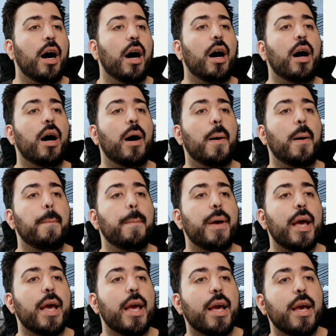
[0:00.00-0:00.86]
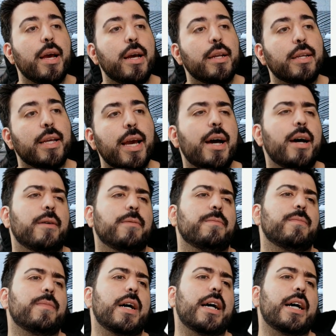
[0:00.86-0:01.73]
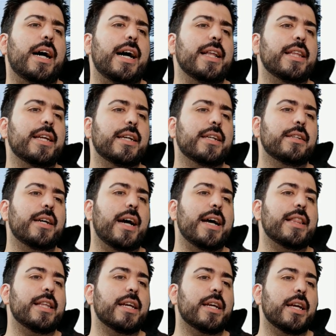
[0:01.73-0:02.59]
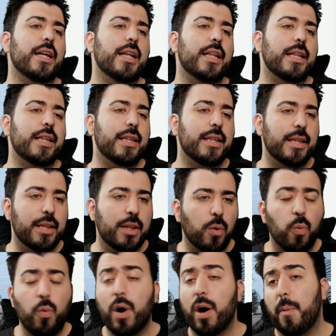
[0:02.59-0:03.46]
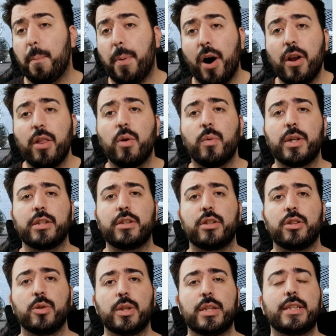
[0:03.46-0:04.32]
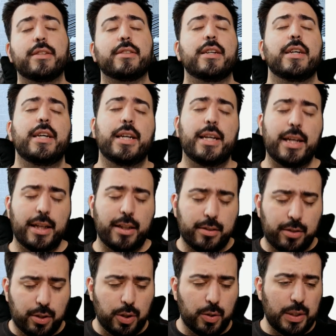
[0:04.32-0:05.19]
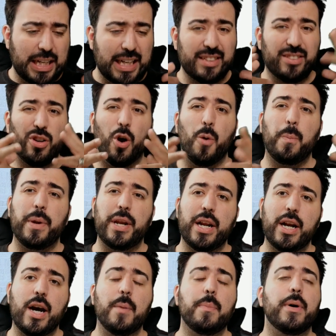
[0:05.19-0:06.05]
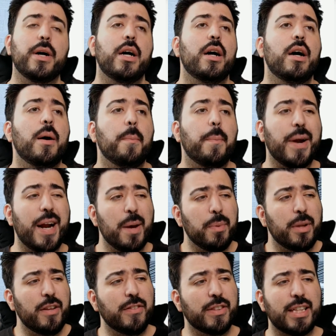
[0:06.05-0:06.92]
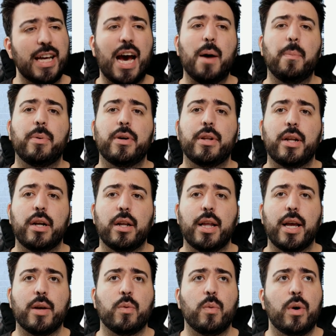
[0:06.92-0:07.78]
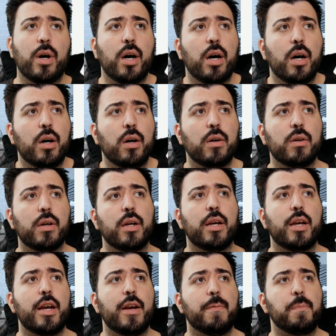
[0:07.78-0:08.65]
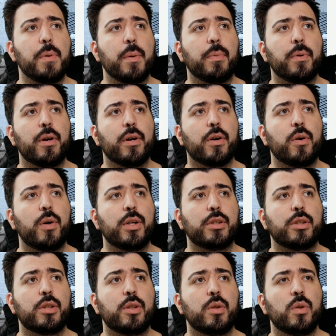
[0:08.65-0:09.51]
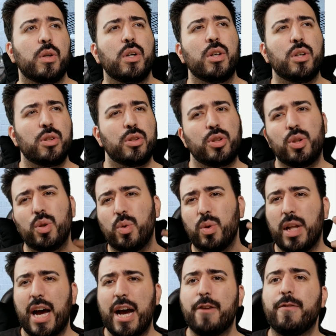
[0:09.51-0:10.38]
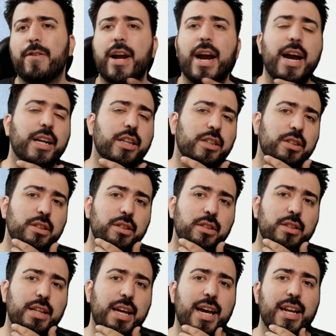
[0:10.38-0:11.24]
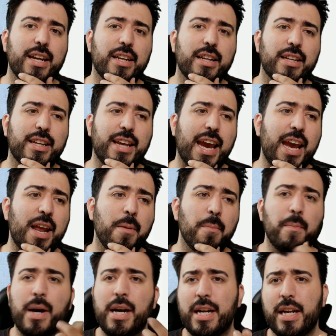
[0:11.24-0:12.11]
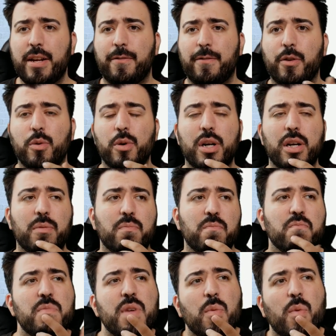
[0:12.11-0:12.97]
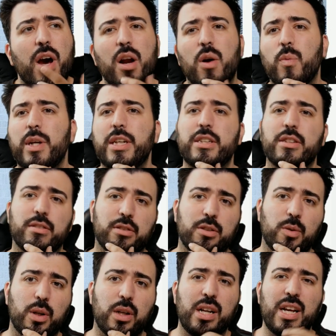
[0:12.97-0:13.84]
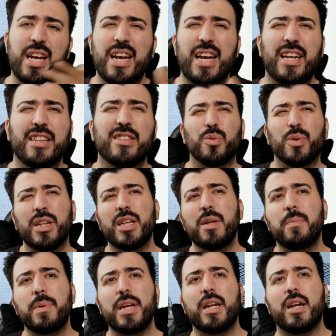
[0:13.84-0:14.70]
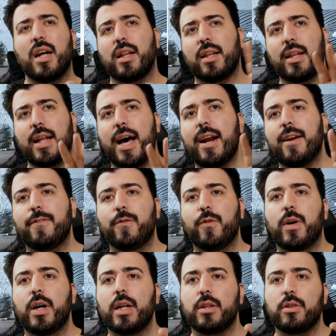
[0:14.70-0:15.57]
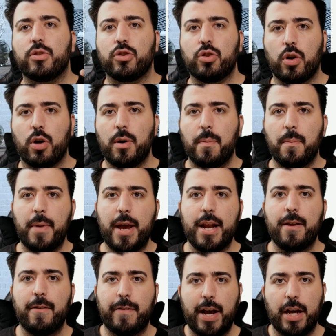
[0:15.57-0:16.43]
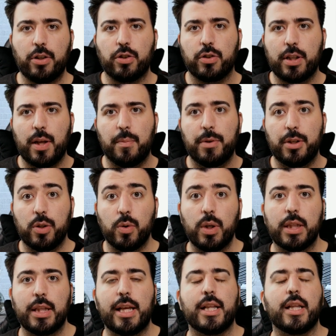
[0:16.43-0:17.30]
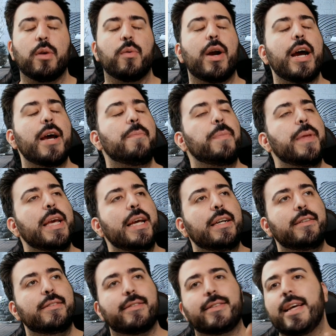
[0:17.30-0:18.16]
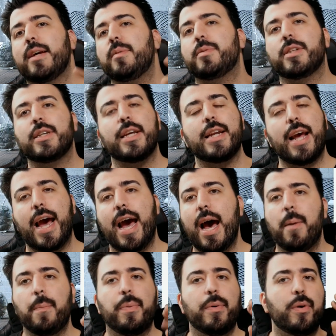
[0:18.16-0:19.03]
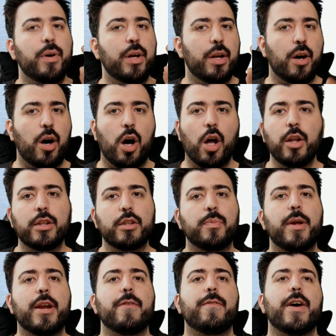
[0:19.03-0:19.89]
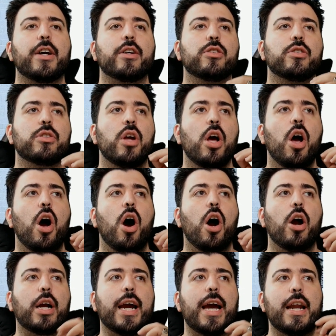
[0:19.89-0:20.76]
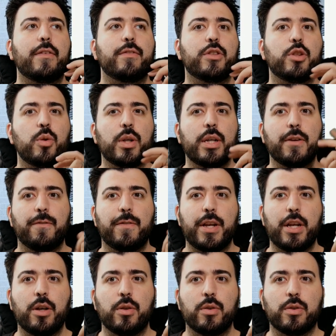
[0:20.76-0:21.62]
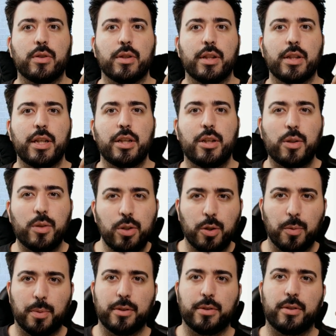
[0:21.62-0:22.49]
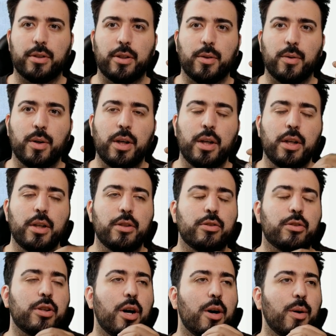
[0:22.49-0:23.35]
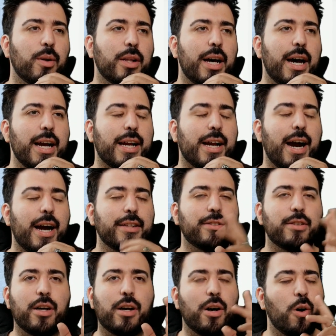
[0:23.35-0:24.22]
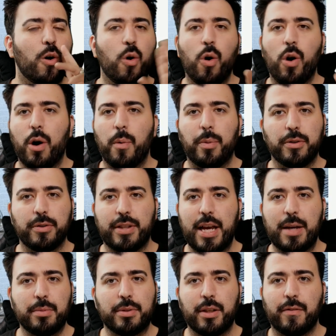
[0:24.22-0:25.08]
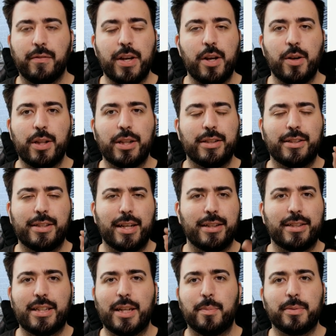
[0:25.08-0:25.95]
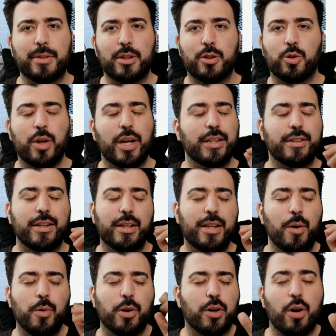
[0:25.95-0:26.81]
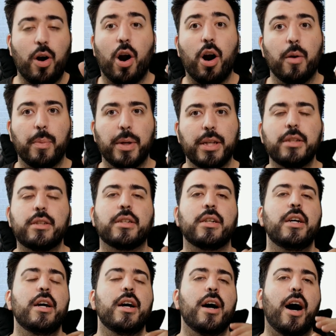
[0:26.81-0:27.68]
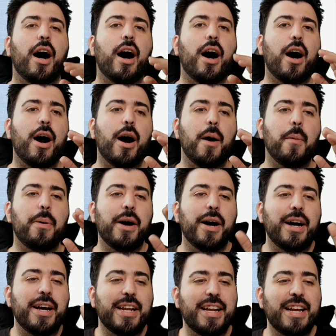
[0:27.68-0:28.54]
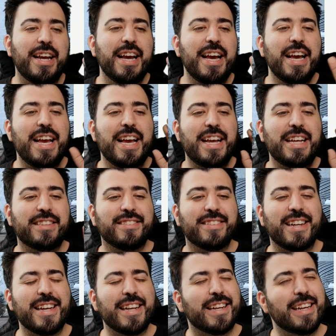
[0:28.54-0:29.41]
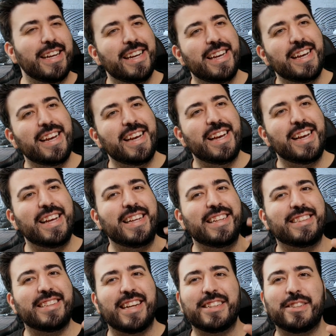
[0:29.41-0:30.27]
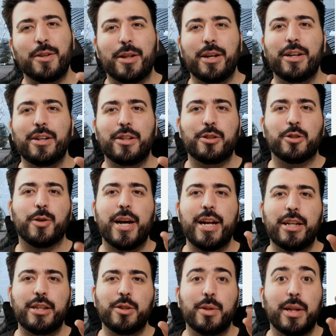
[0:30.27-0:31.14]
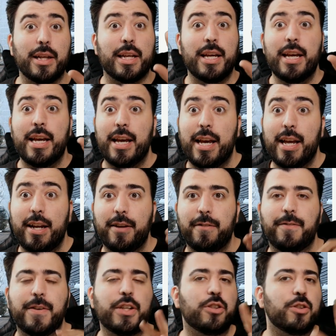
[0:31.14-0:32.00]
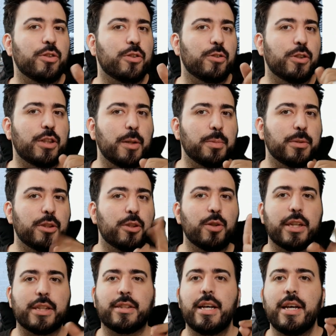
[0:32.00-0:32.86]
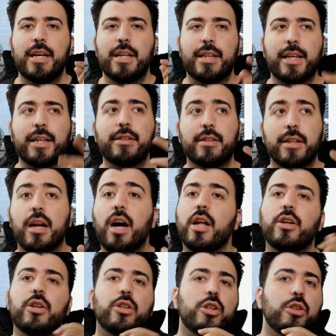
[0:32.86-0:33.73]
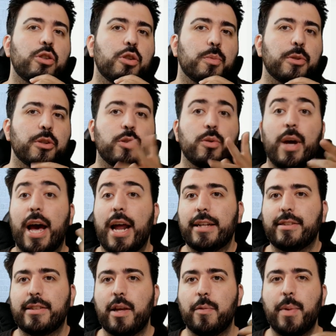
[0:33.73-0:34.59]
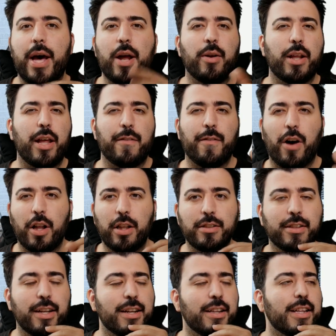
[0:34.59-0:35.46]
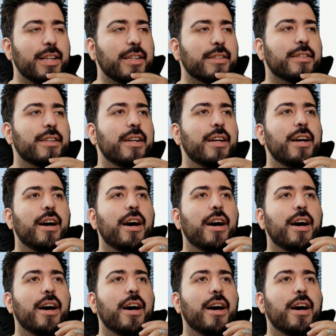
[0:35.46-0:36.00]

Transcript: Um, and yeah, I think I think uh, the one, part of the reason they're doing this is to yes open it up, but I believe it's Apple and they're like, well, if people are going to do live reactions and gain money through it, then why don't we just do it? It's really been a lot of what certain manufacturers have been doing lately, right? Samsung and Apple and all these manufacturers are kind of doing videos that YouTubers do. So like I saw a horrible Samsung video that said tips and tricks and they were garbage. Uh, but it's like it's like so they're they're trying to do like hidden features or tips and tricks, things that other YouTubers do, how to save battery life, all these kind of things.